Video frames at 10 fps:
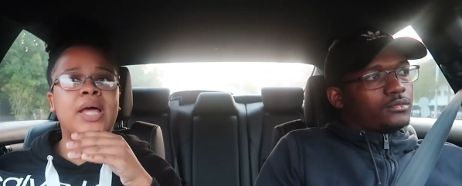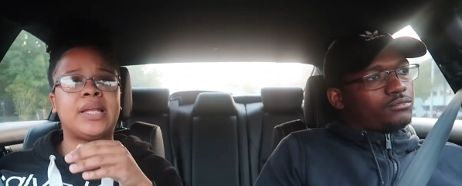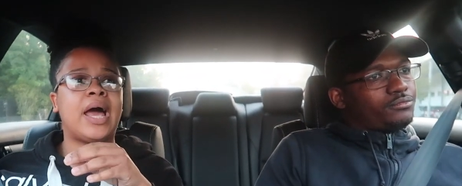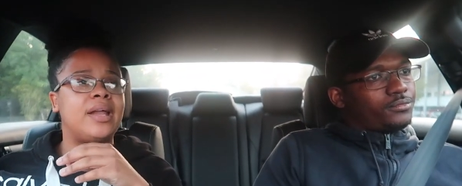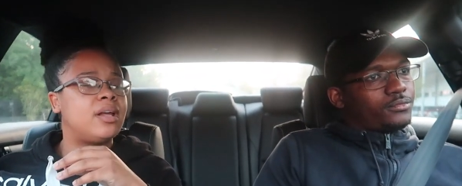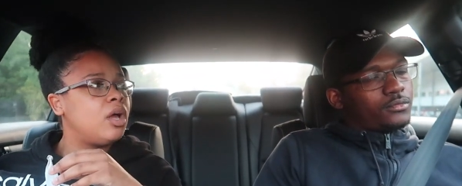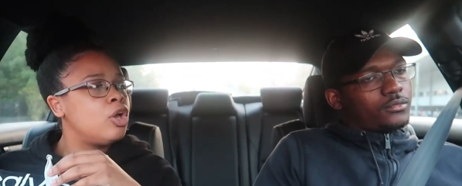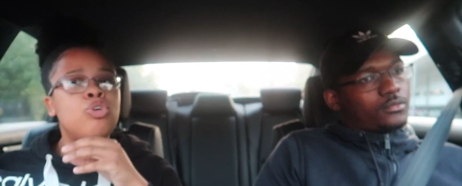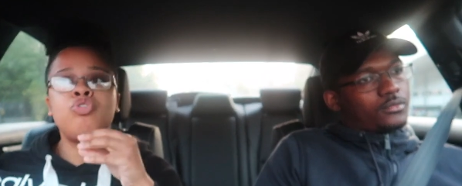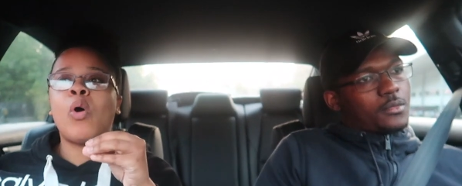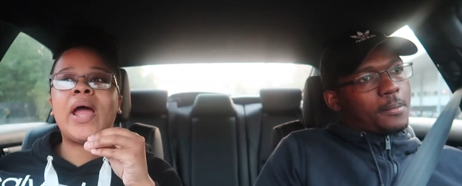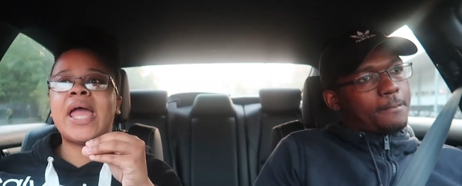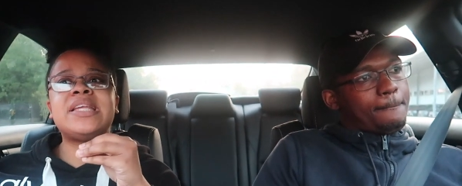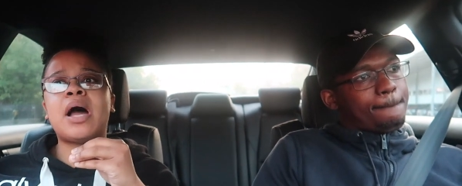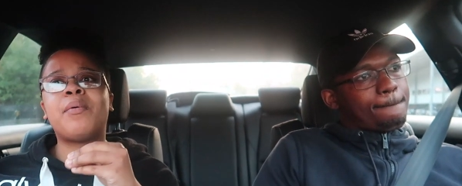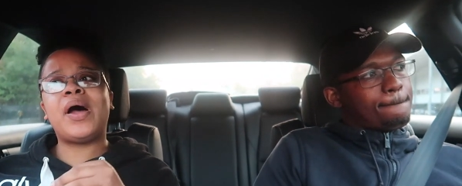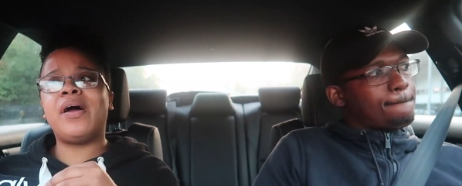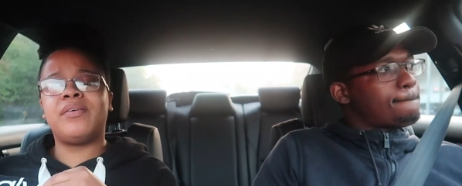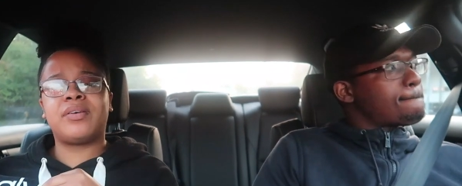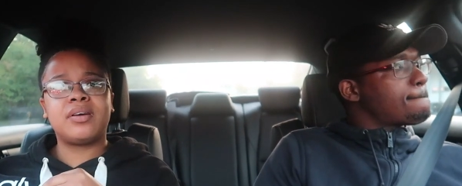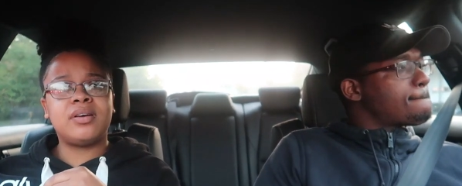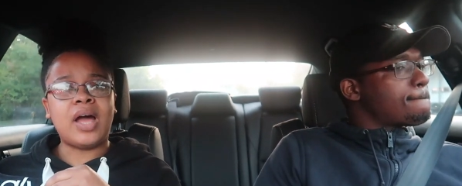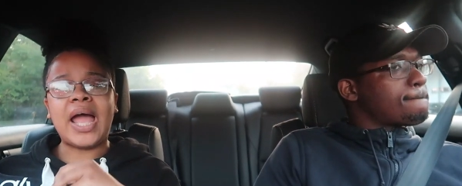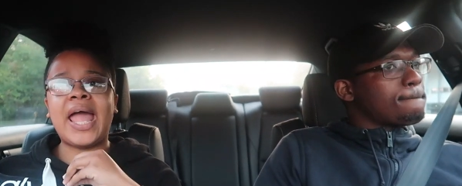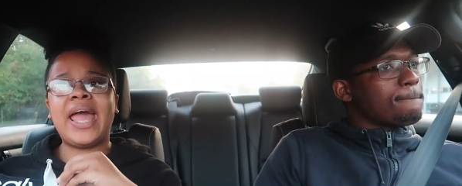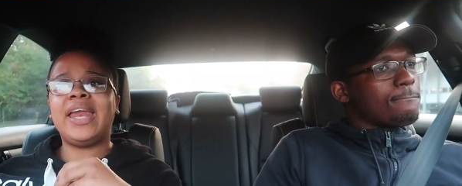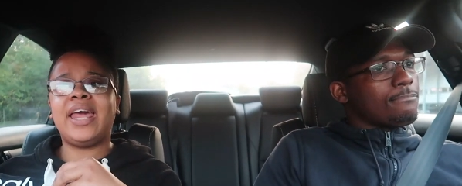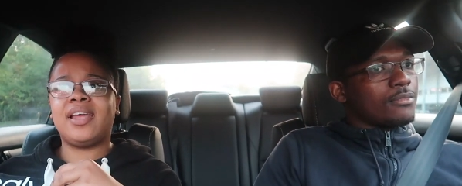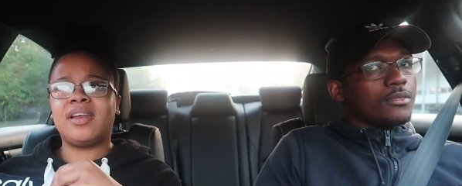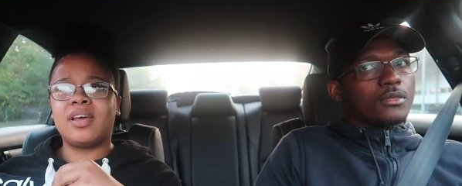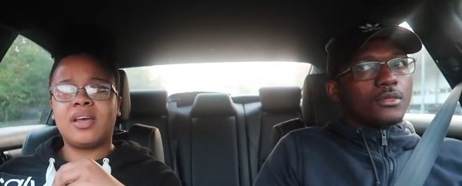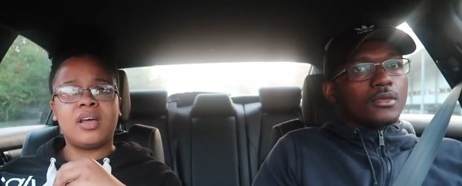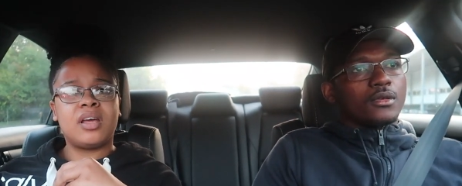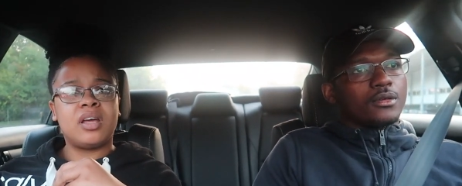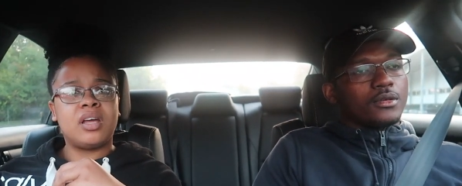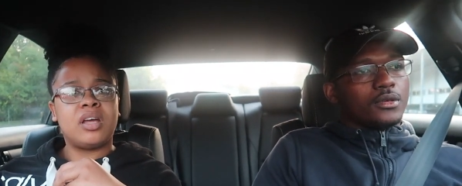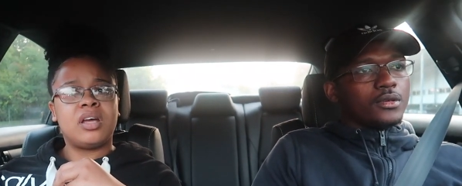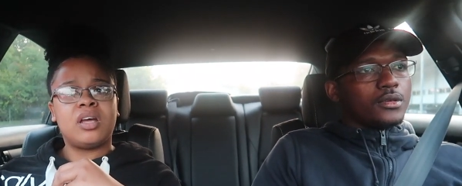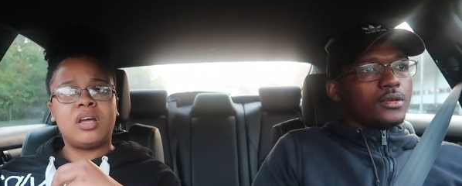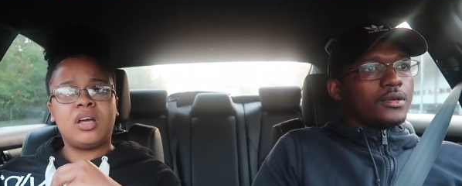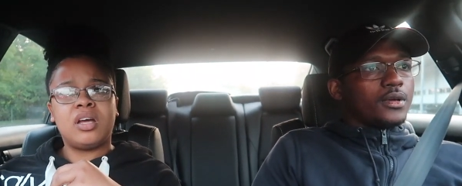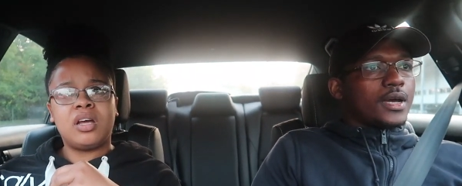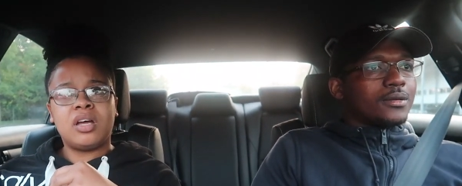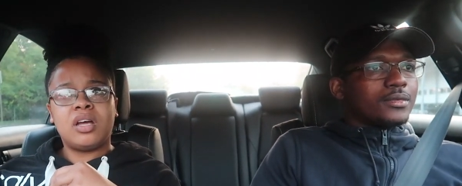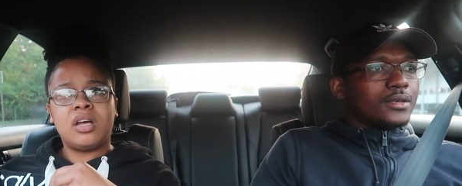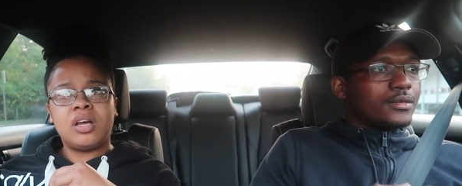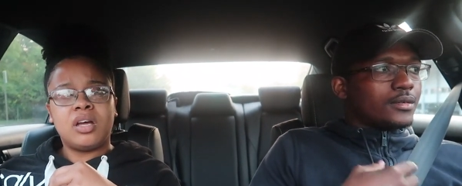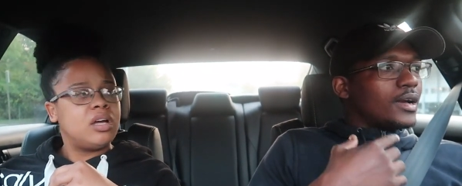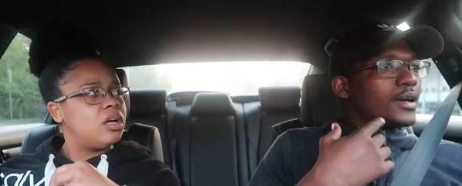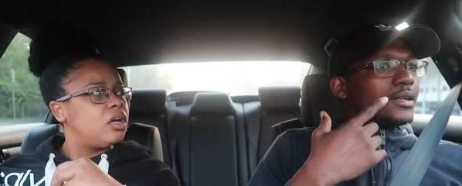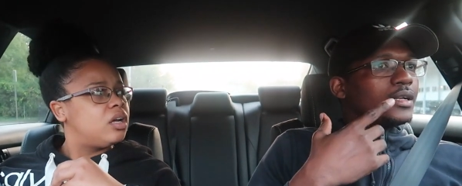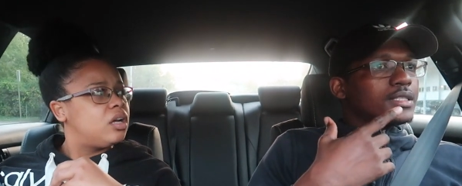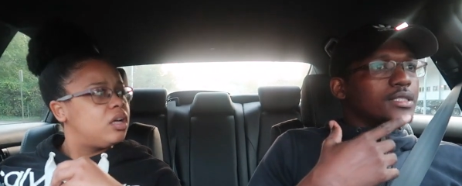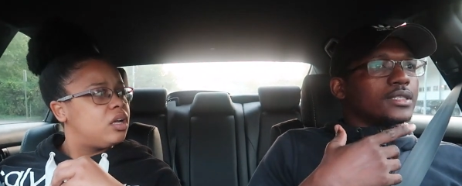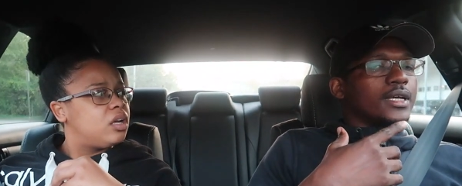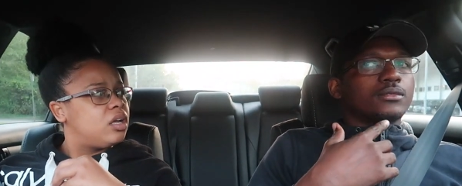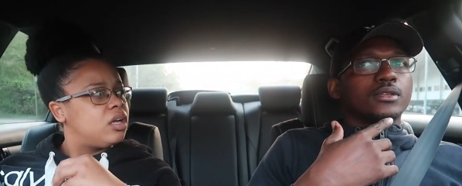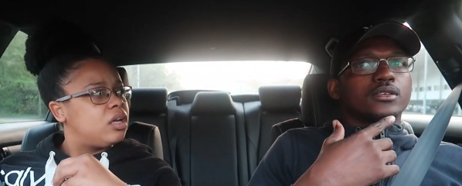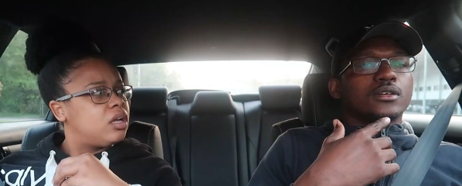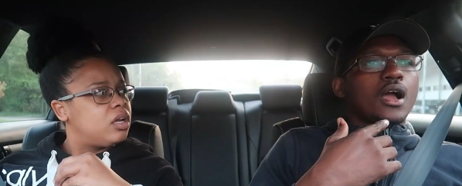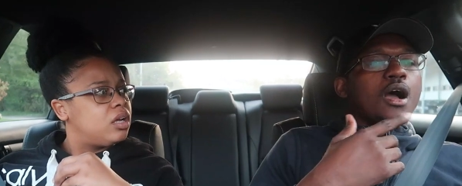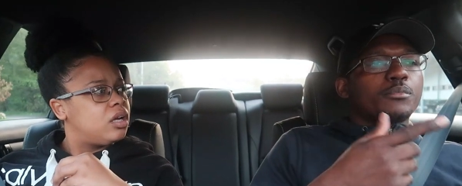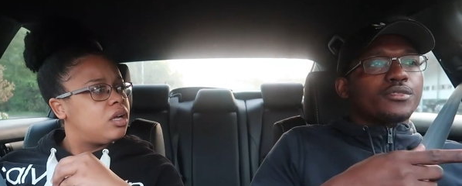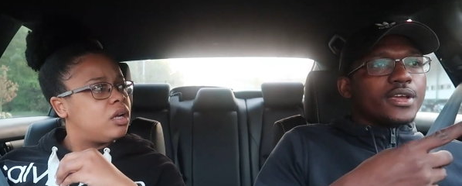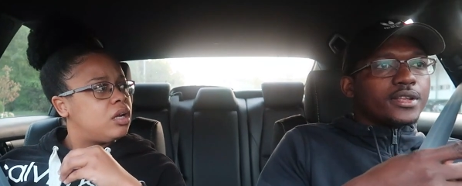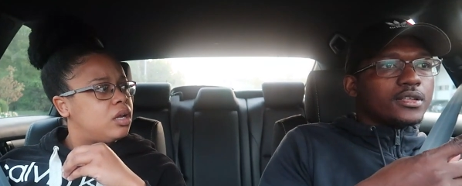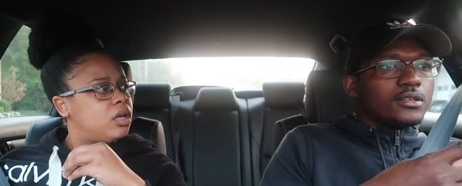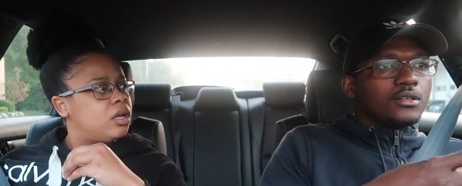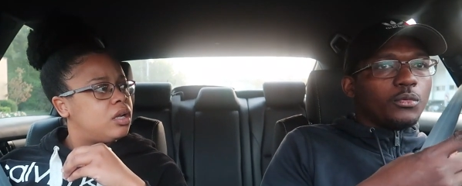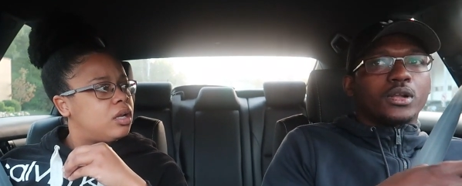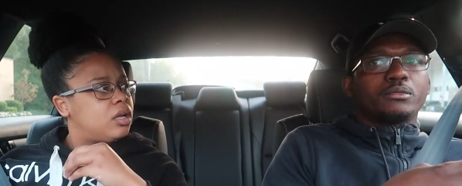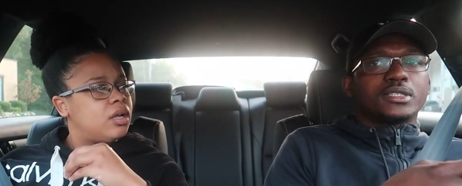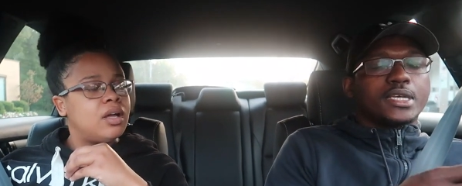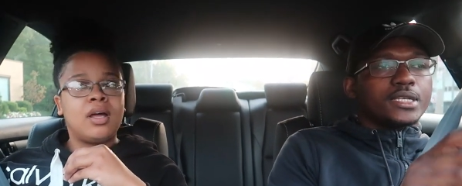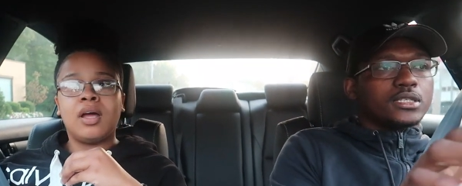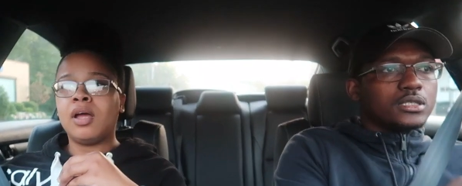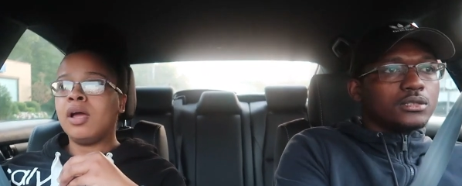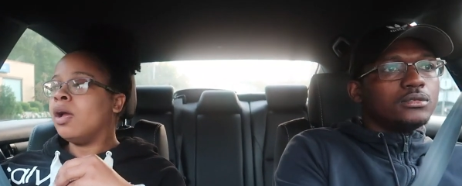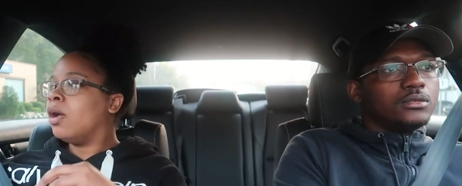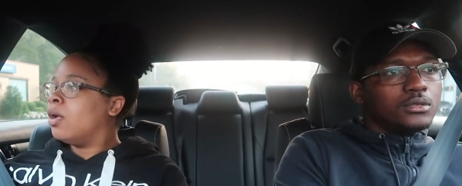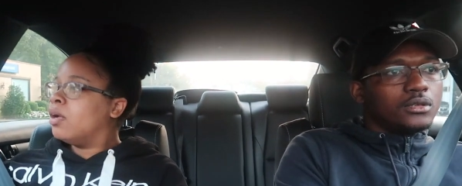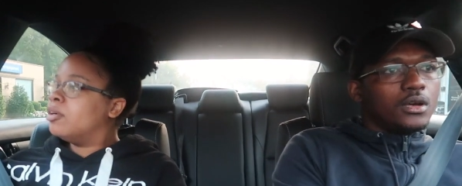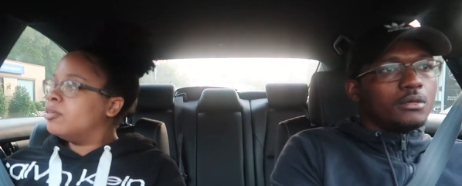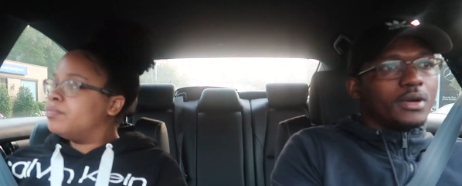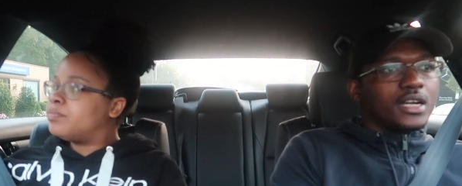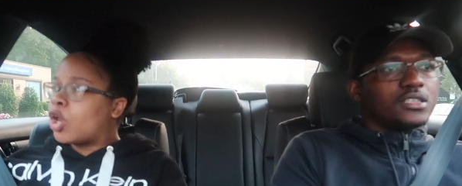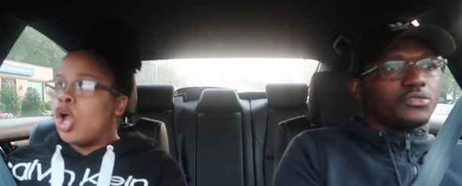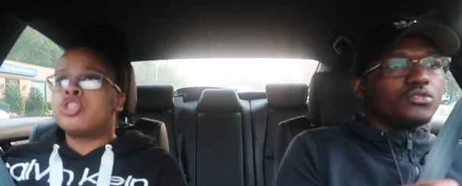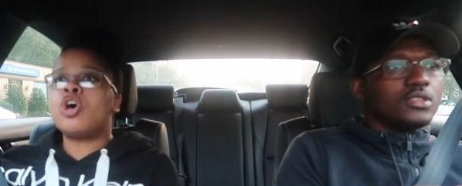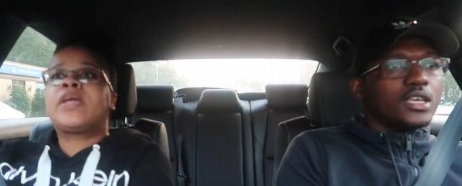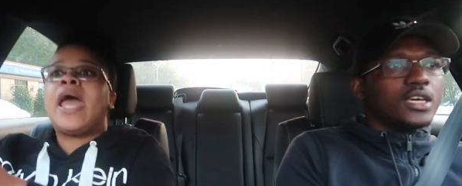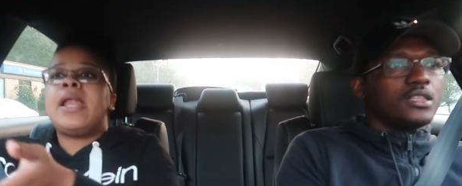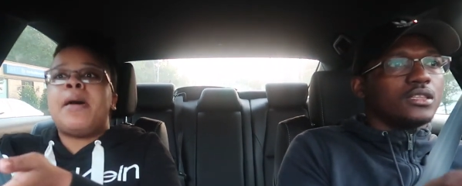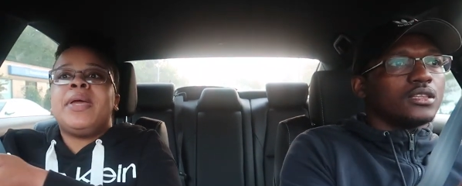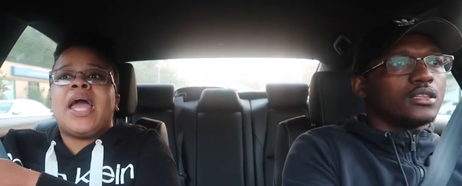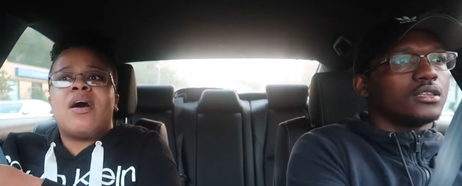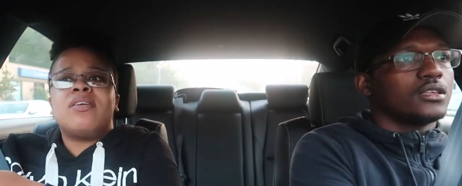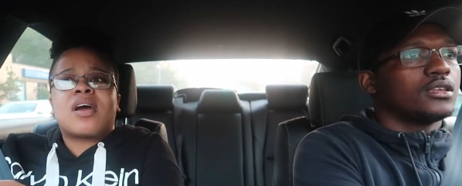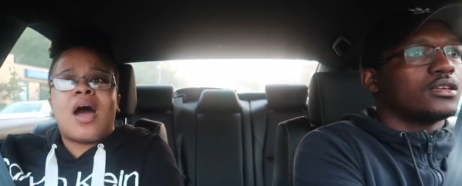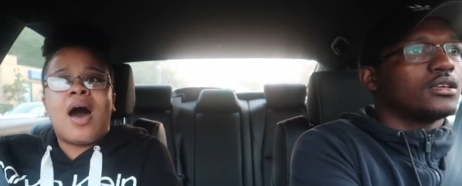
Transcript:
Speaker 1: you like that. You know I hate that word. I hate it.
Speaker 2: I don't think you know how to listen. I don't think you're comprehending what I'm saying to you, because if you
Speaker 1: let me get out of the